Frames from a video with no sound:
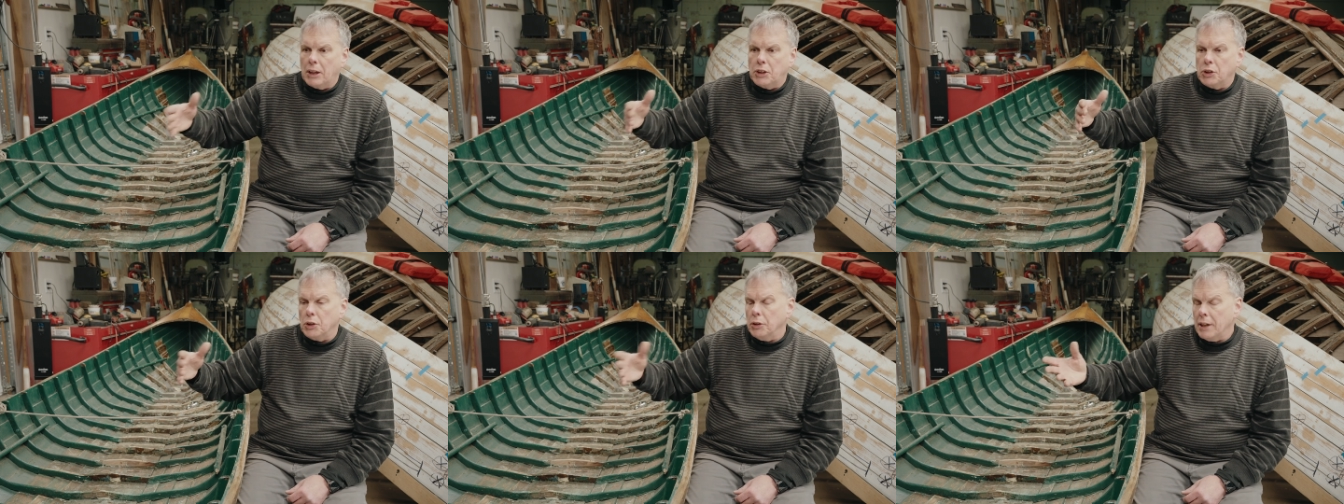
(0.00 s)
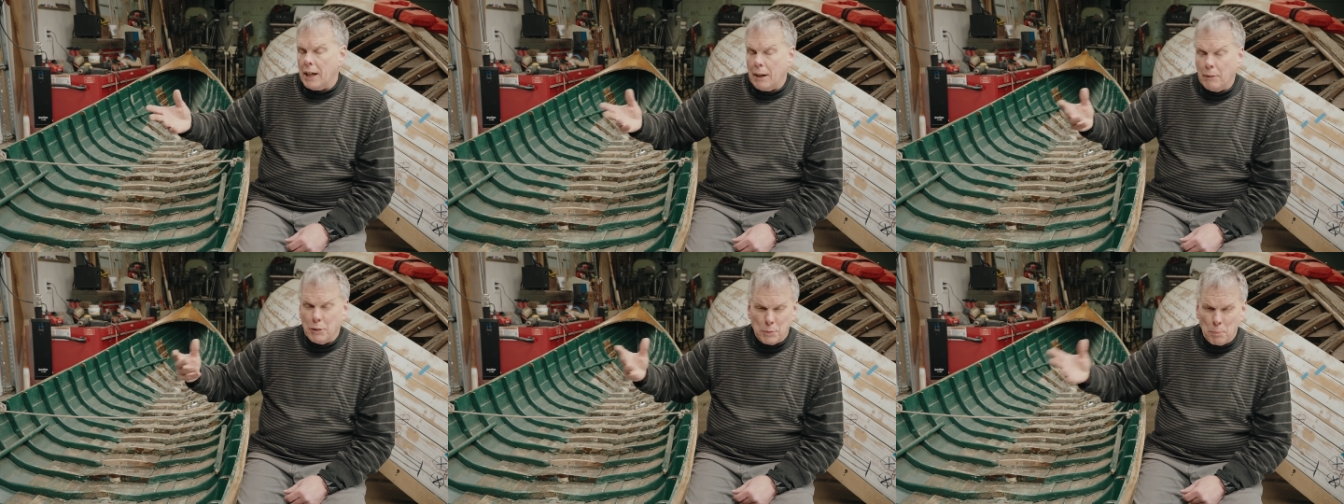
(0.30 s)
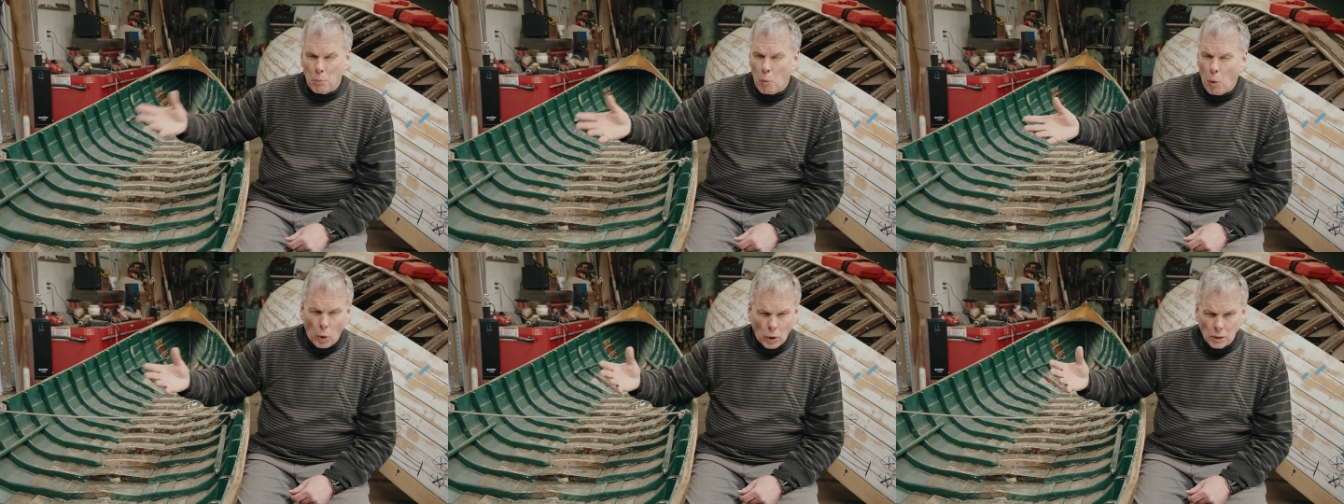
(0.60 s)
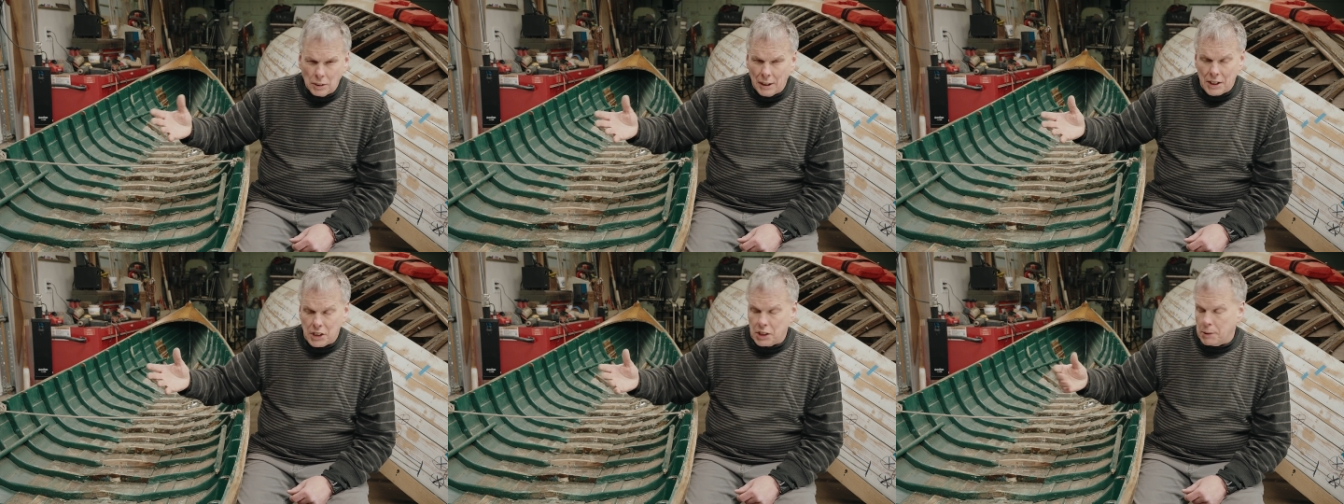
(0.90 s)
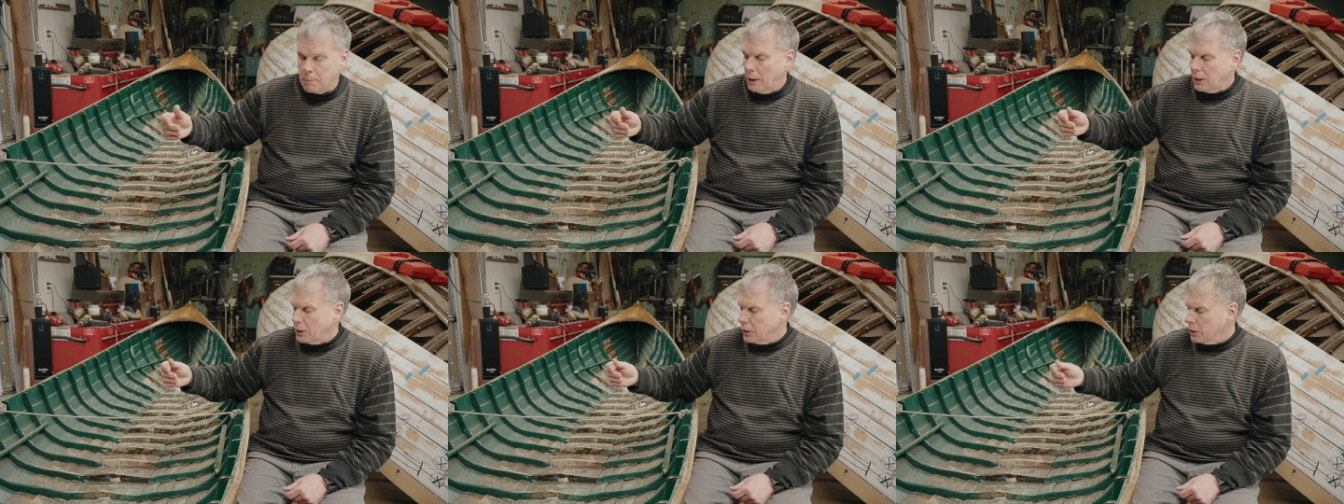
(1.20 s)
sure that I was more or less
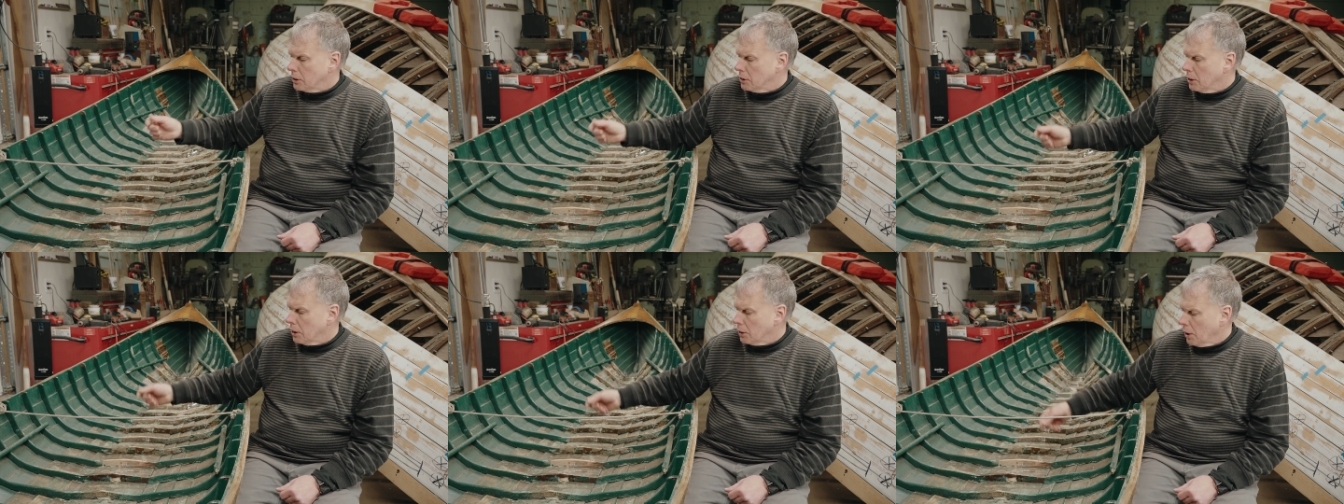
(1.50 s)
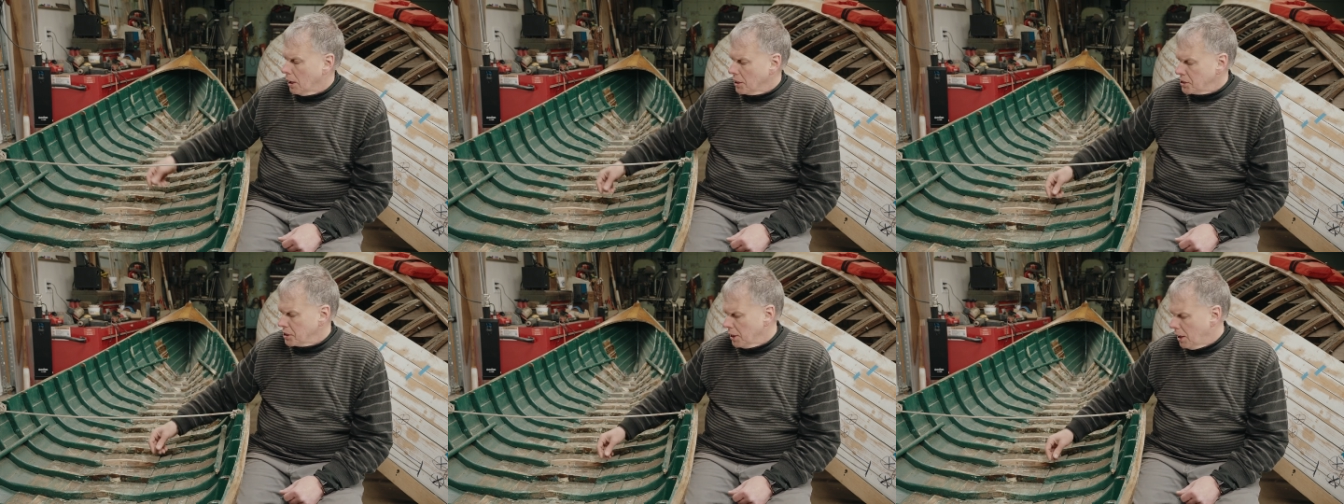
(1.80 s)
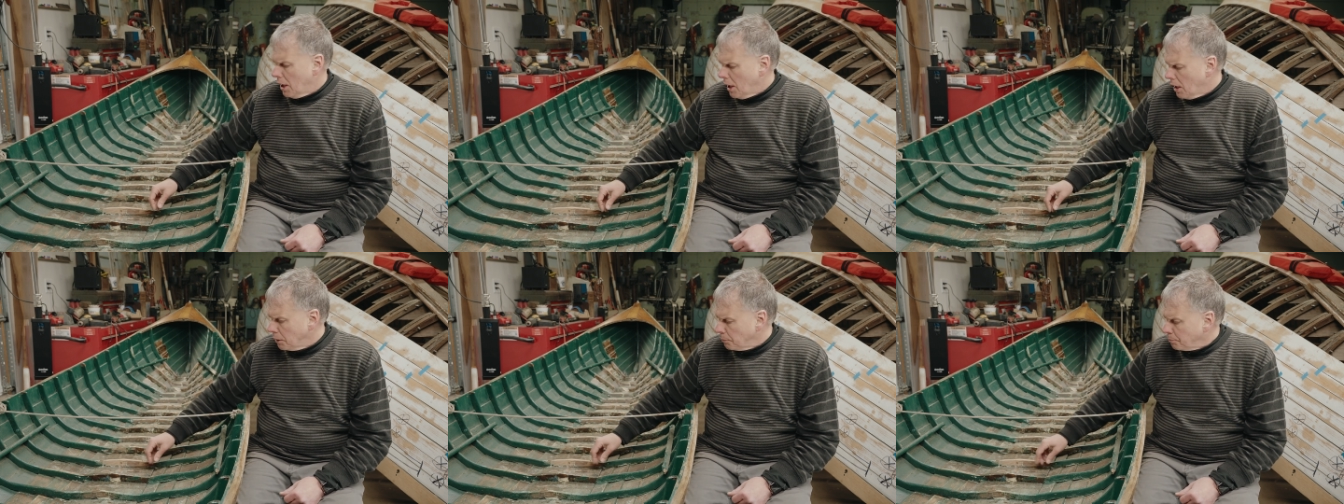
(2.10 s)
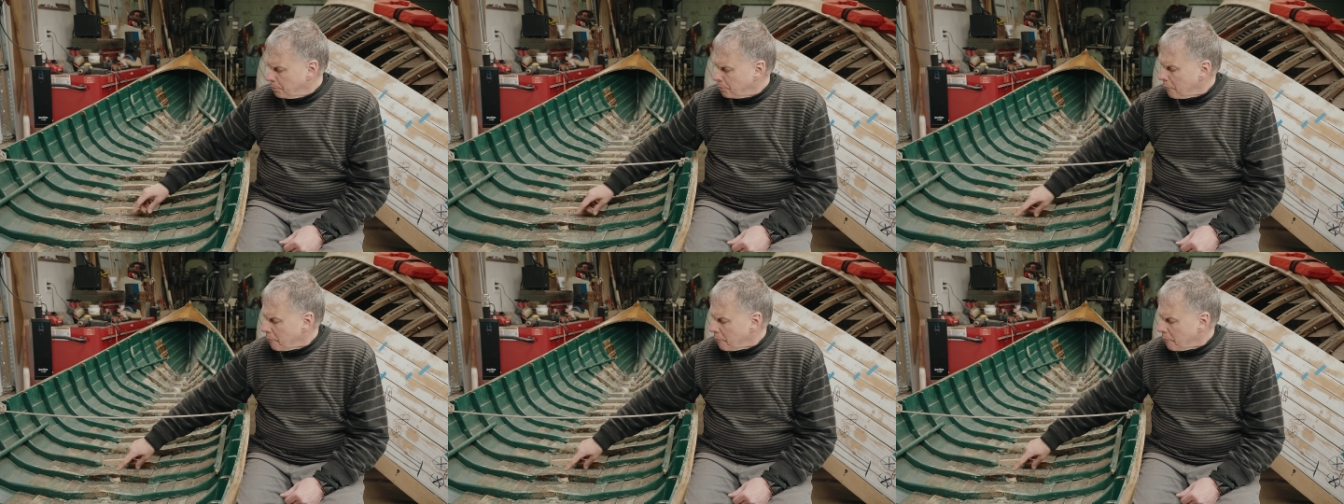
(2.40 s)
symmetrical across the hull.